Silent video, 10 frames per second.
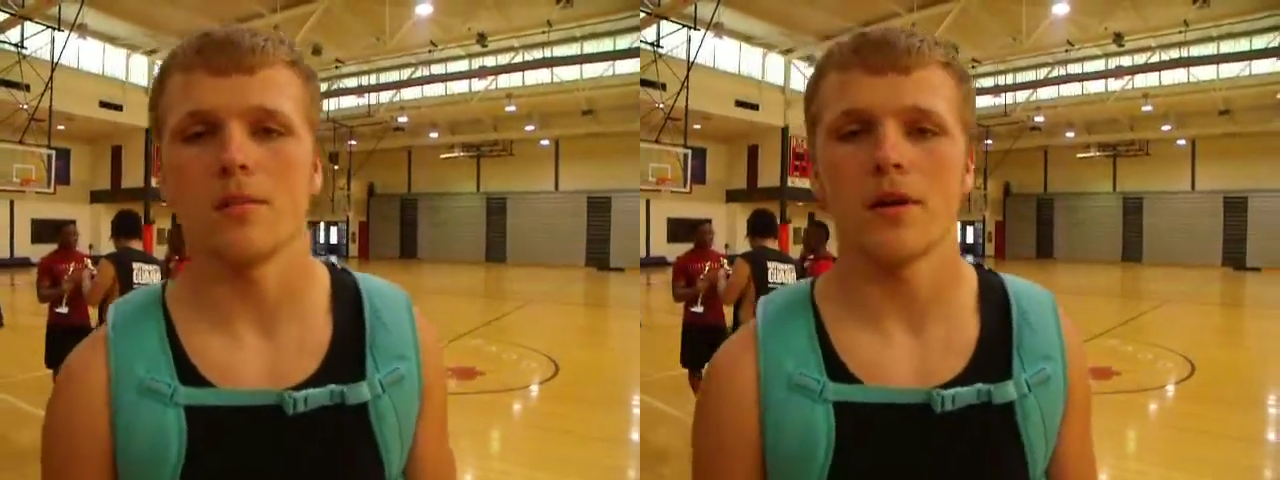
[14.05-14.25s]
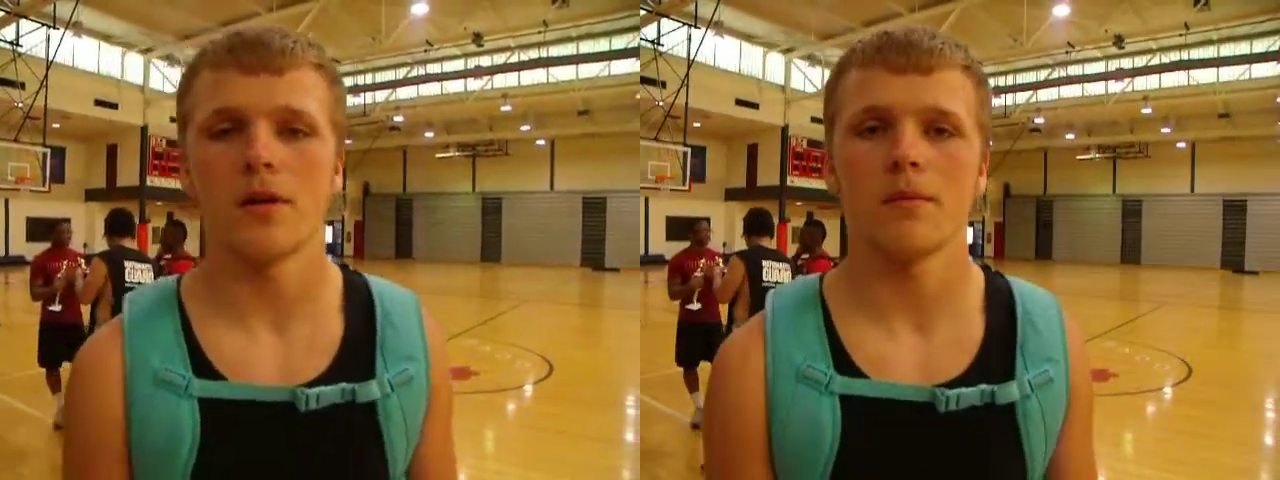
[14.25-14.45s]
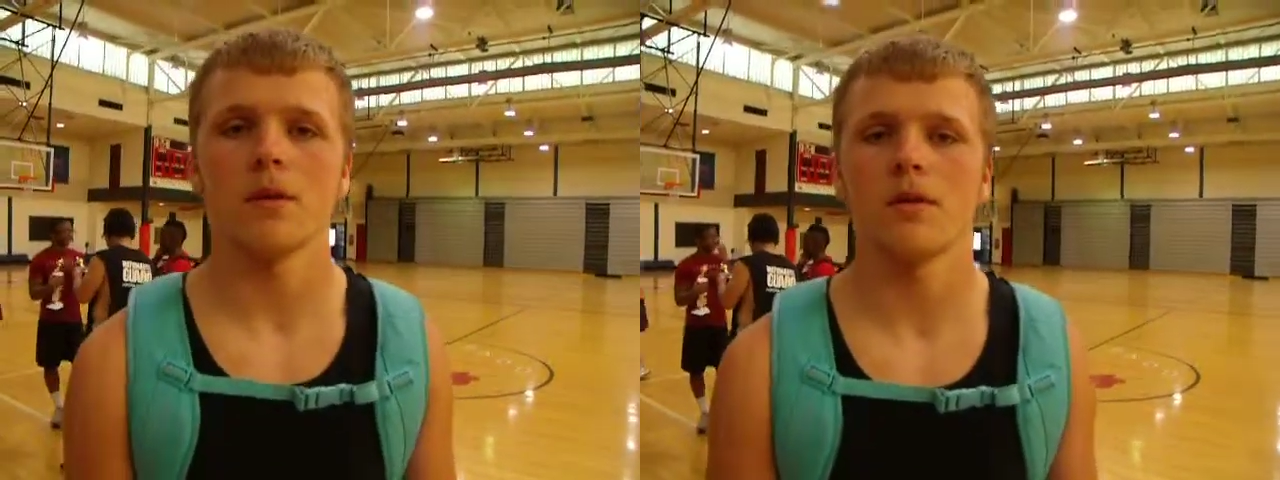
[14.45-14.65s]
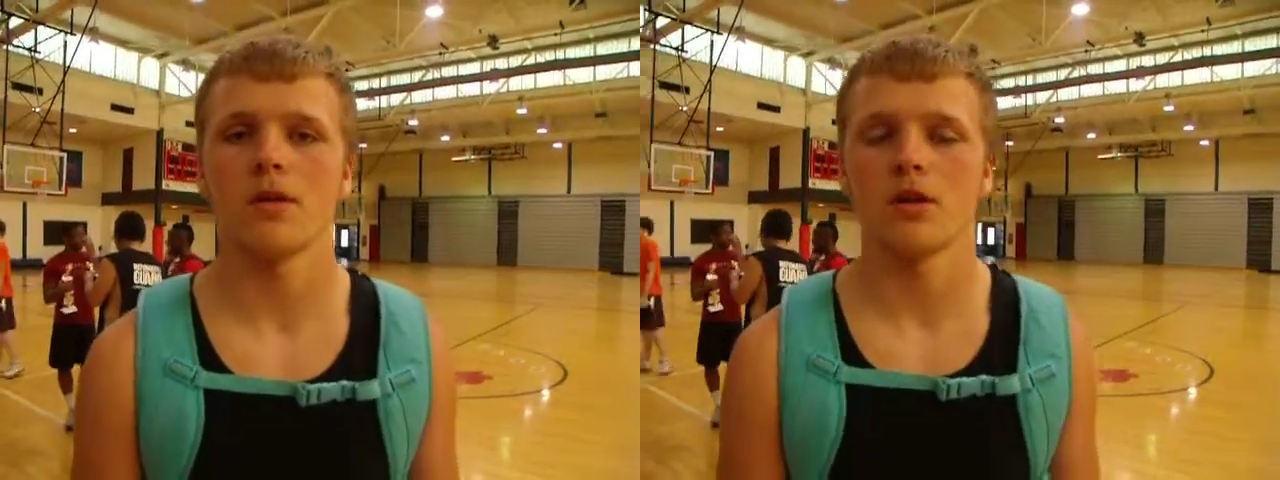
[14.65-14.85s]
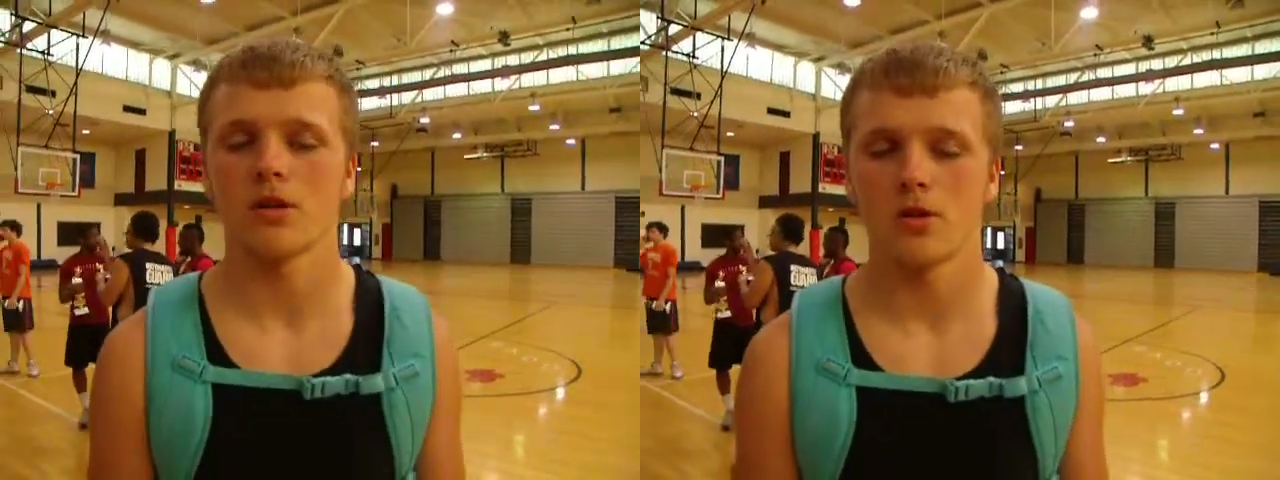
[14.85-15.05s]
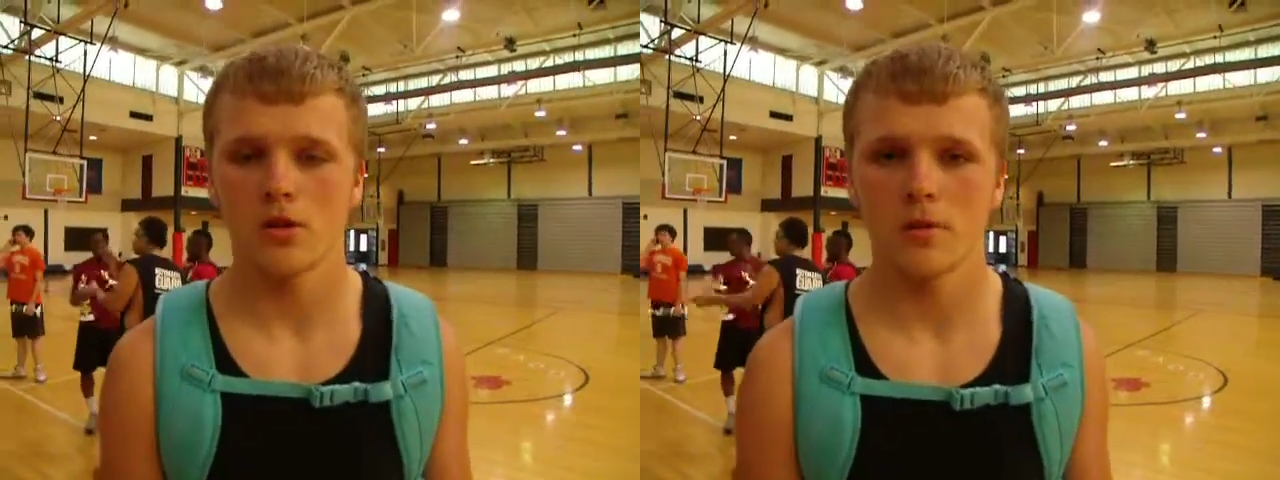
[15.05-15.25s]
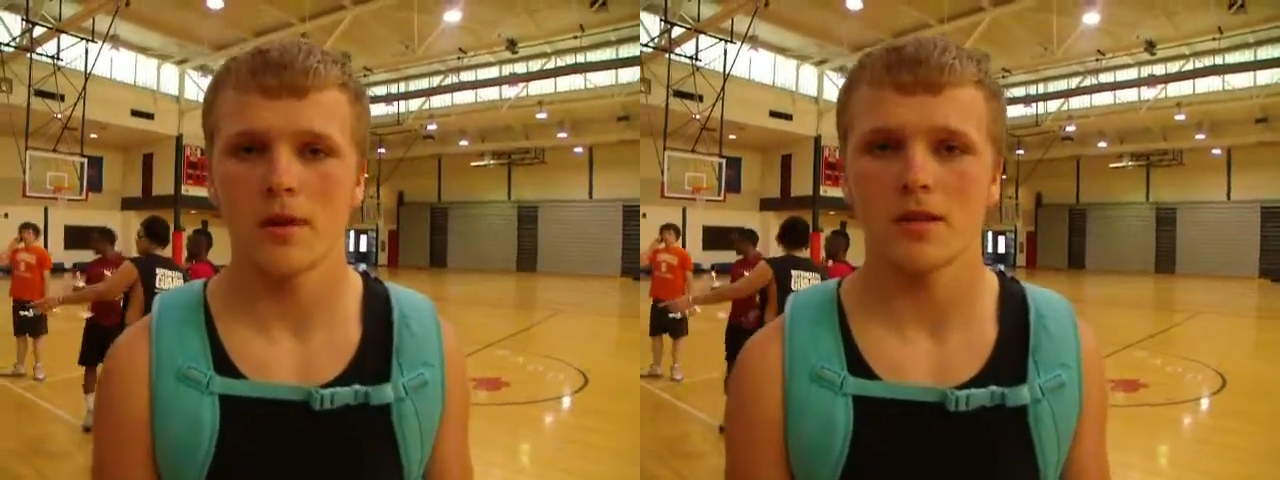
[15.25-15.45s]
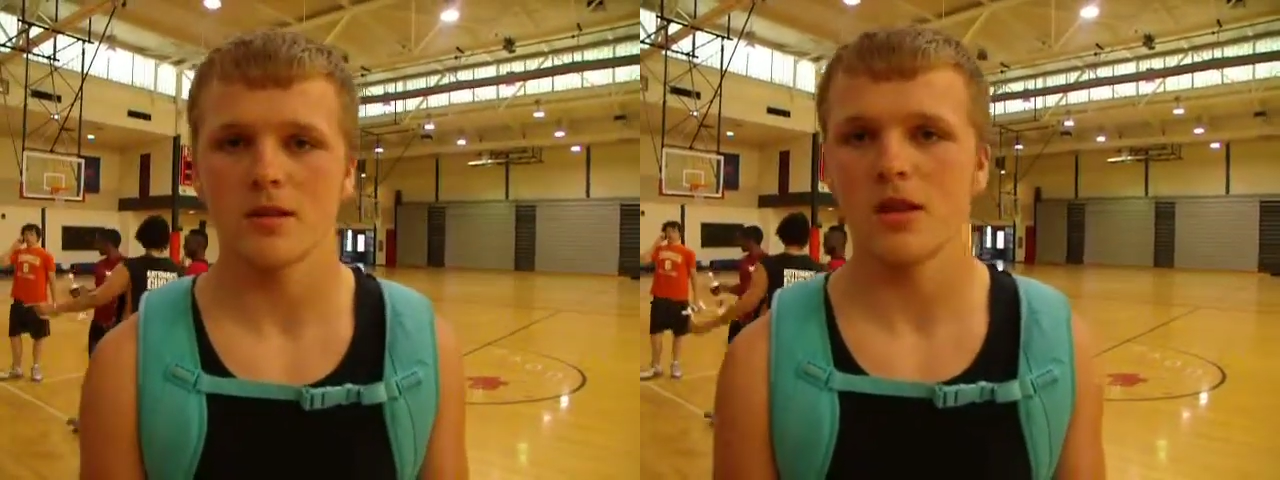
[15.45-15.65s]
Comparing me with other quarterbacks and